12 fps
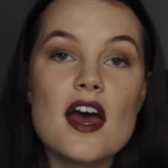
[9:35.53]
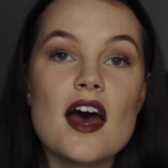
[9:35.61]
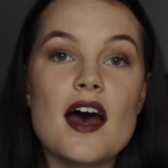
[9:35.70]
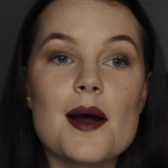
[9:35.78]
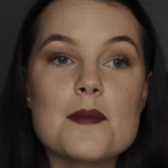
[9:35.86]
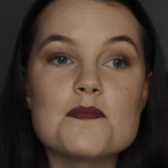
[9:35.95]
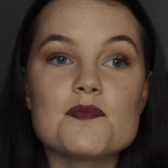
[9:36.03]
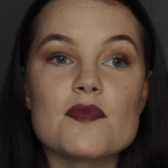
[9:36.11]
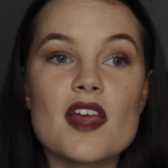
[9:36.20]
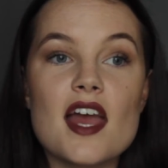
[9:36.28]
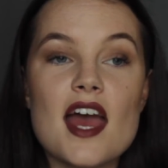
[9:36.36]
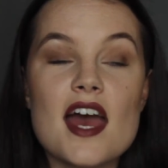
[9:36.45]

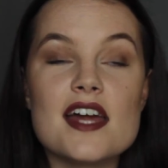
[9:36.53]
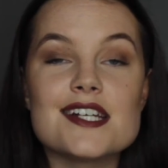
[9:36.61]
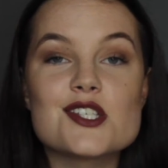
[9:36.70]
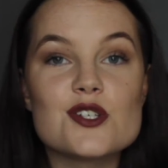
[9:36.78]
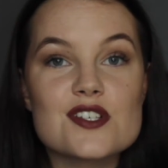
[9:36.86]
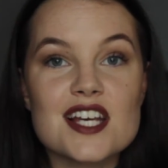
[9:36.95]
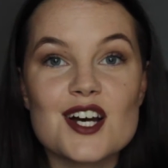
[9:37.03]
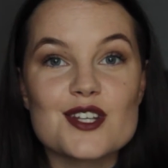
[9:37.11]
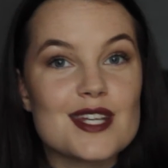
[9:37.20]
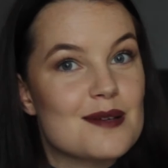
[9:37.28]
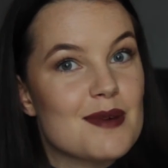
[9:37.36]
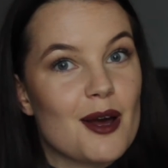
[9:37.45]
And as soon as I
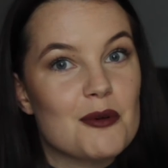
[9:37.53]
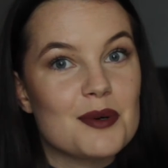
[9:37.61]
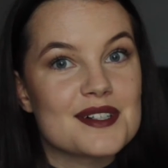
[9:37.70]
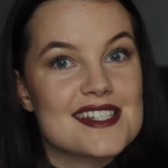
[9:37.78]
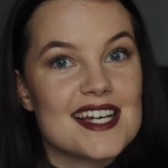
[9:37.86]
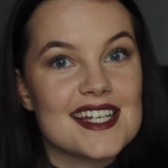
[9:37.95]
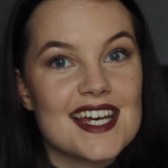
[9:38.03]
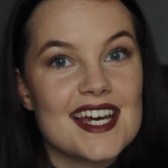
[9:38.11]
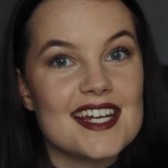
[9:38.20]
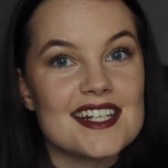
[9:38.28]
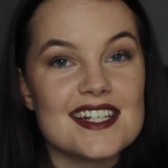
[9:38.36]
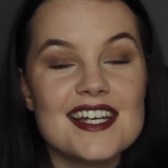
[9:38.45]
got that mailbox
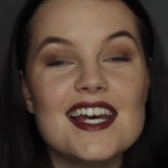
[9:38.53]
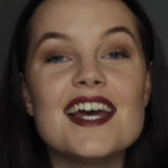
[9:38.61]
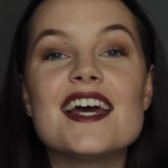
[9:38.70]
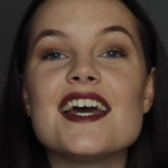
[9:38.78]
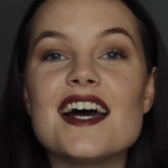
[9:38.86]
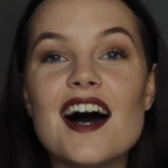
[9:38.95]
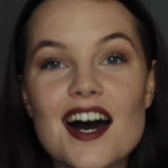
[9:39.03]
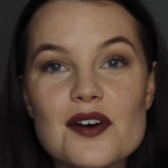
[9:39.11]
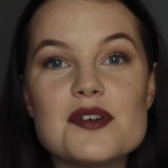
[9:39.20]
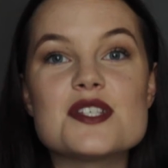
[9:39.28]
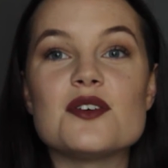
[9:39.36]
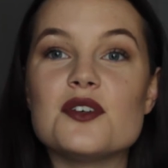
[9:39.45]
again, I
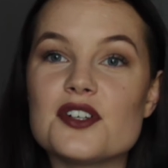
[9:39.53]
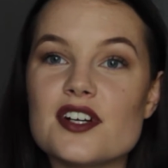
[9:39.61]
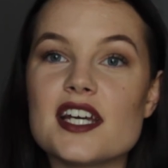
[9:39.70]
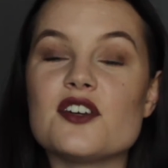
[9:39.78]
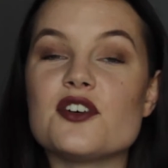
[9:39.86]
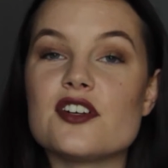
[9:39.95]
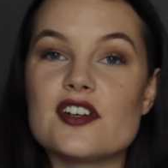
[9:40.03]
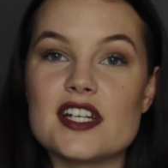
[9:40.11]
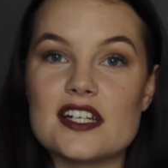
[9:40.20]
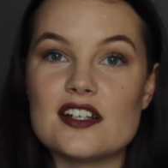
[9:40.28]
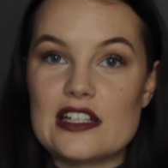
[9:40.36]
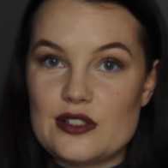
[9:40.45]
was ordering and
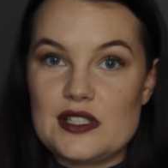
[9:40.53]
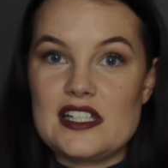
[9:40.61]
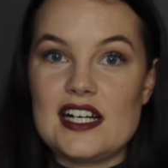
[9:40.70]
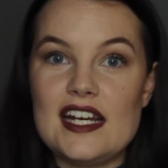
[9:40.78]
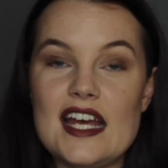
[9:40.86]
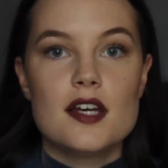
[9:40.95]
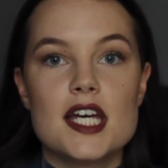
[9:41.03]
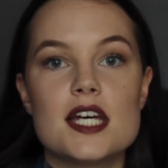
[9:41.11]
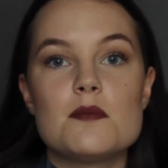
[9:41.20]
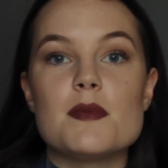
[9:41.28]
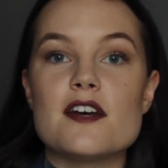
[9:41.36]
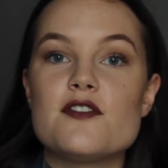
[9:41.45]
ordering and ordering.
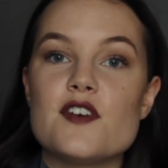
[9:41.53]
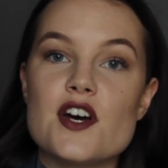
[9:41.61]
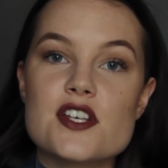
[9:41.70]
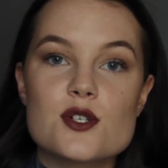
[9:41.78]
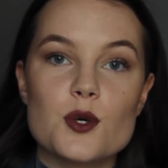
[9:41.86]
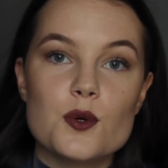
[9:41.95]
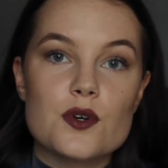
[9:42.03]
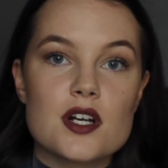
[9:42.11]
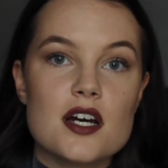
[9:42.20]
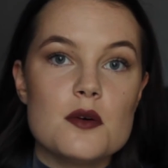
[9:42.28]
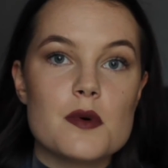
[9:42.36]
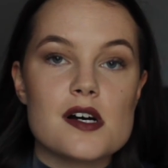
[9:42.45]
My first
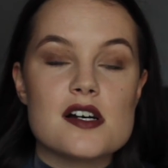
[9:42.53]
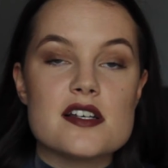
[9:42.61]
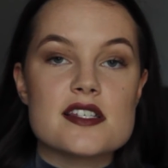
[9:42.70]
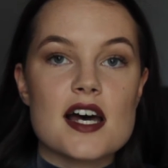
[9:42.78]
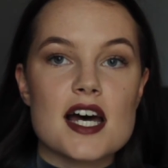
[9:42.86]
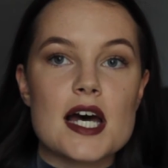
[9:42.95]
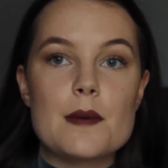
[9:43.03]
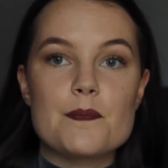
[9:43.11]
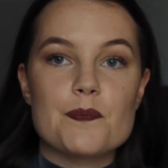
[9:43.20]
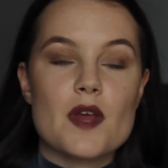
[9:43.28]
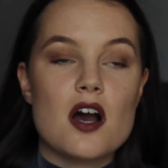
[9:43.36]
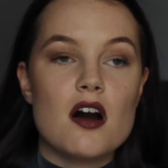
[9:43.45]
order was a
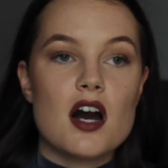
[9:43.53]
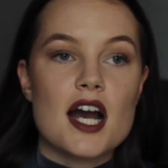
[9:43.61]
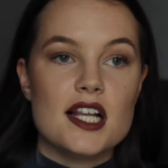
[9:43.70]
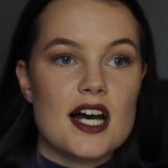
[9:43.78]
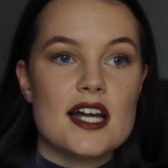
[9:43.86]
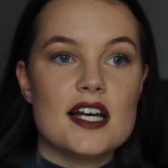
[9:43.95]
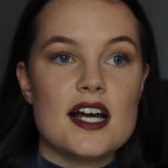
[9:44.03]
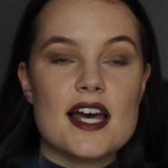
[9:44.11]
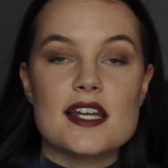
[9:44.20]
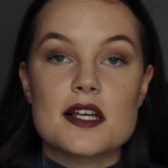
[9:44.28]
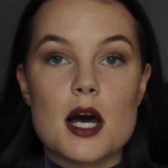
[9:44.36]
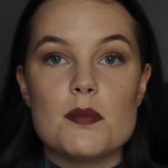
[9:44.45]
highlighter
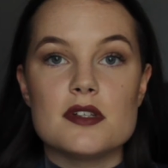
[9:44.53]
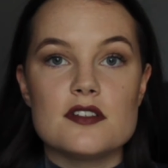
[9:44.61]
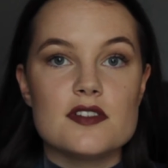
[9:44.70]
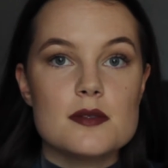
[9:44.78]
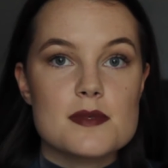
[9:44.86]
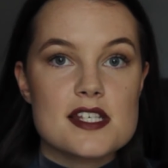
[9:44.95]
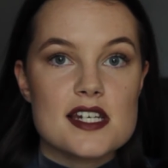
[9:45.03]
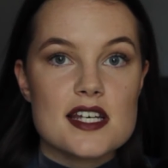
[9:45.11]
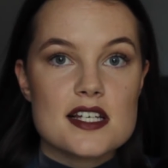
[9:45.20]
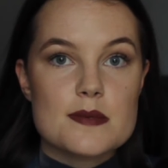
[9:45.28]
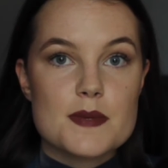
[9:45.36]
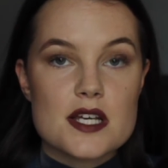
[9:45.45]
and a couple of
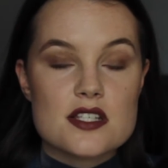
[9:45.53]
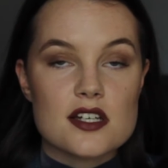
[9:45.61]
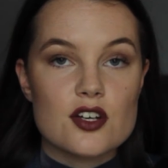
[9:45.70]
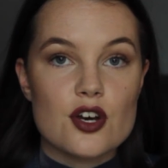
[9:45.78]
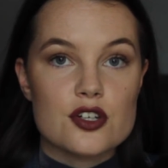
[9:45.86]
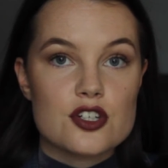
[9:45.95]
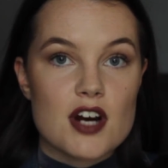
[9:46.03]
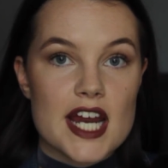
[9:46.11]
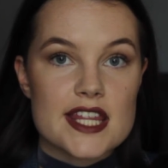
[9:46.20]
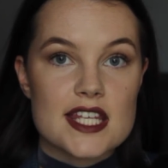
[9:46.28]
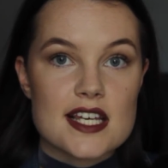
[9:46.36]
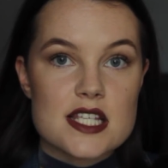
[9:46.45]
lipsticks because I'd heard
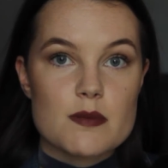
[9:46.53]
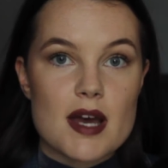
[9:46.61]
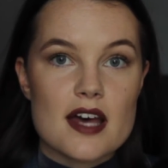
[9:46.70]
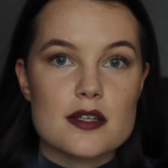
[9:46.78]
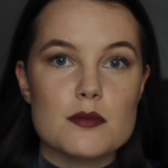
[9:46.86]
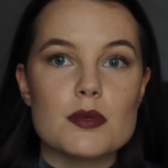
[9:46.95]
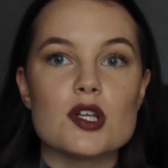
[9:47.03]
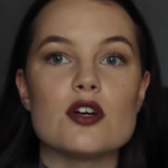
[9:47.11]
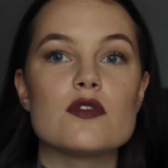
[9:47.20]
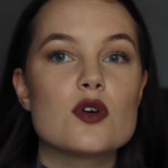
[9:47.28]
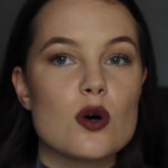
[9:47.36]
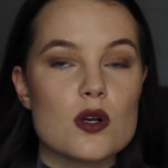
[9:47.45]
great things about them, but
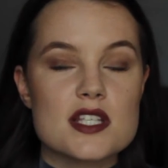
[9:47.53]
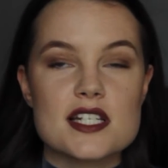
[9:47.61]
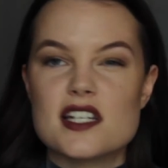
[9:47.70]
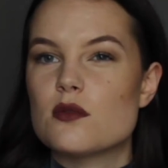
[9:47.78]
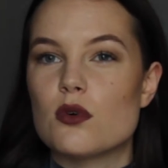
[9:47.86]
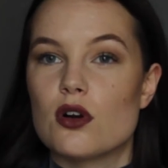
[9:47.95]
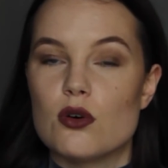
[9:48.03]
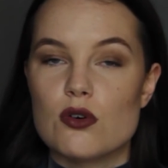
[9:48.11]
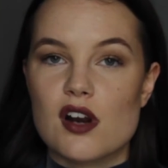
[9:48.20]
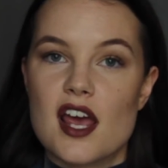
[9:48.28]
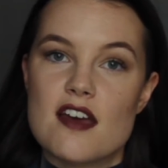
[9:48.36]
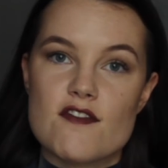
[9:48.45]
of course I didn't want to
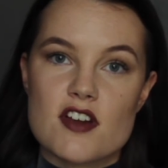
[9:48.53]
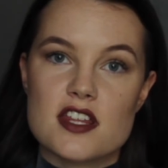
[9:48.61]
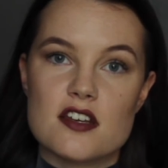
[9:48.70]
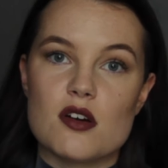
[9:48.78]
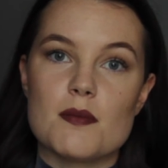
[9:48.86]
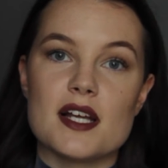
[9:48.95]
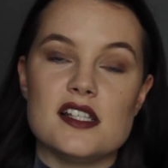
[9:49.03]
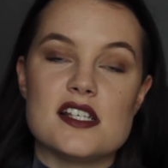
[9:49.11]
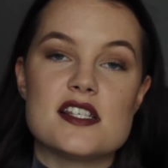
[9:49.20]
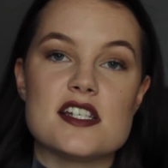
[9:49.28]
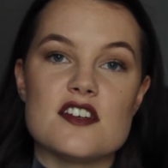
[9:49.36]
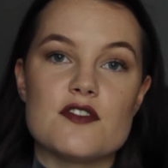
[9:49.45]
order everything on my
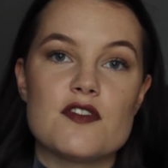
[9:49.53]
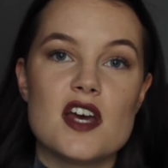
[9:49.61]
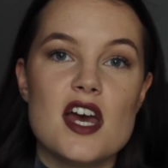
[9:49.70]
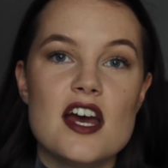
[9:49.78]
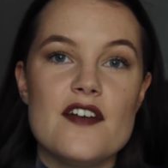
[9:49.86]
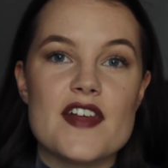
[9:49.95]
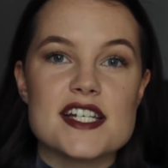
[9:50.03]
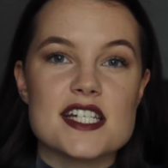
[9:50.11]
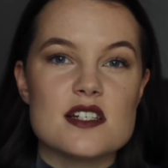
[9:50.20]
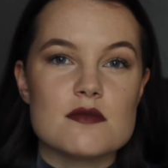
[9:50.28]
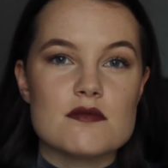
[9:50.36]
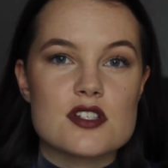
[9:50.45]
list if they
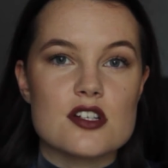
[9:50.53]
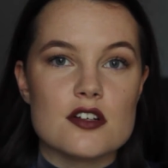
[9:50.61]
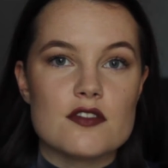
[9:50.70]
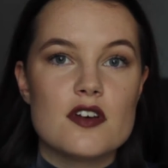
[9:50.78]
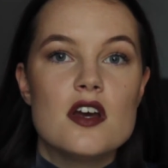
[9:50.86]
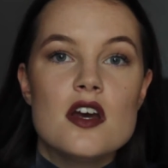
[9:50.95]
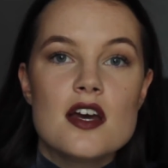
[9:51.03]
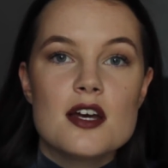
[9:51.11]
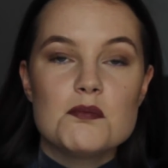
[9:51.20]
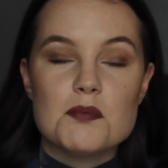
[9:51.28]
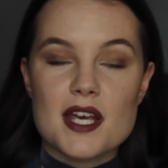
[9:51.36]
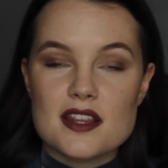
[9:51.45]
didn't sort of
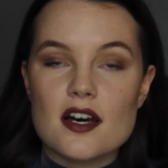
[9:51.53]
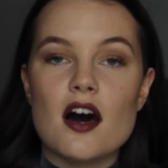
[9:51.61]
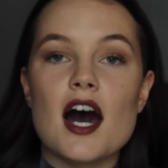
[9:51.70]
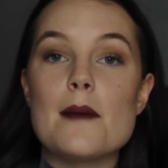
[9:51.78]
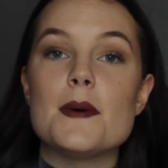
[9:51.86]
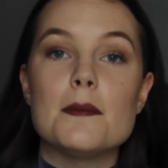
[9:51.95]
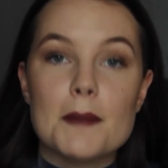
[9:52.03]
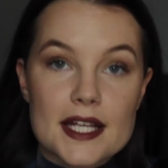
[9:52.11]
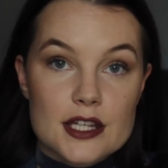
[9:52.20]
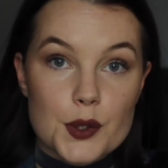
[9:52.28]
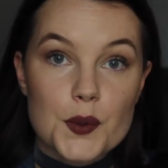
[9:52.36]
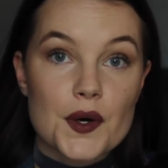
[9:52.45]
meet the hype and
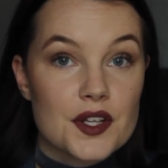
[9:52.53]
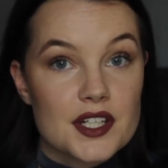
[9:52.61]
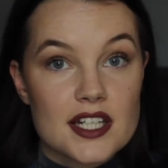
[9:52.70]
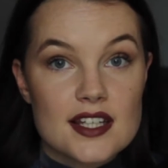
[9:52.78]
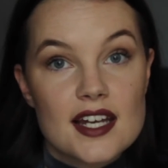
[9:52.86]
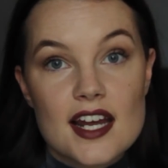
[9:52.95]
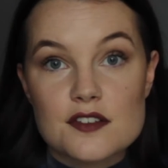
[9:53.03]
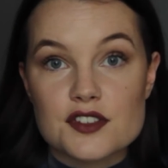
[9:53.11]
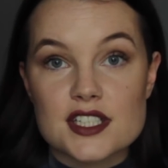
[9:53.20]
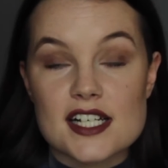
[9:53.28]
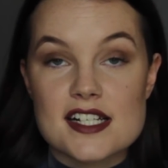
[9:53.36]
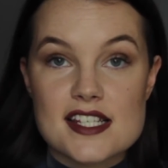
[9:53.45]
meet the quality that
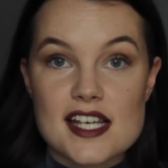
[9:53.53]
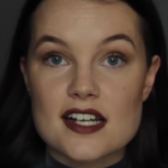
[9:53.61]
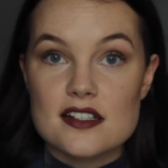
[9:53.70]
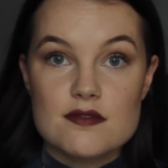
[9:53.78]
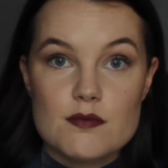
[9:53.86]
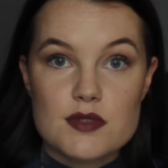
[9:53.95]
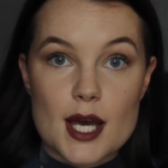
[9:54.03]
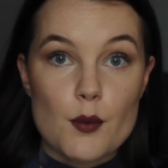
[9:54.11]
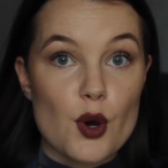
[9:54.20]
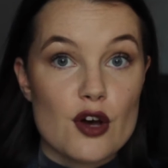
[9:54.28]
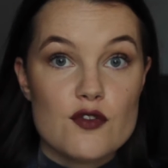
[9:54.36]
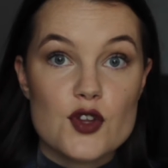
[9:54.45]
everyone had said they
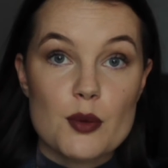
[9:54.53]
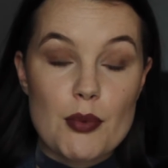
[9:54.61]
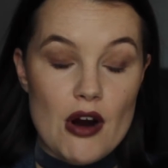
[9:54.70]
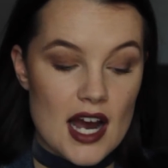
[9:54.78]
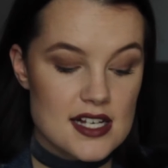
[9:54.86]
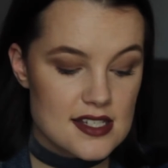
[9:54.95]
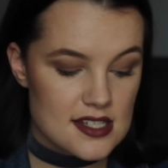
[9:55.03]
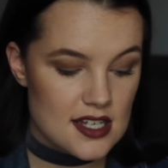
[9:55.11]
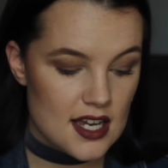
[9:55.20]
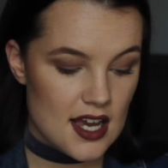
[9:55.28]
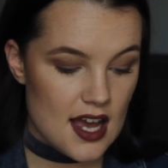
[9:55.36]
were for the price.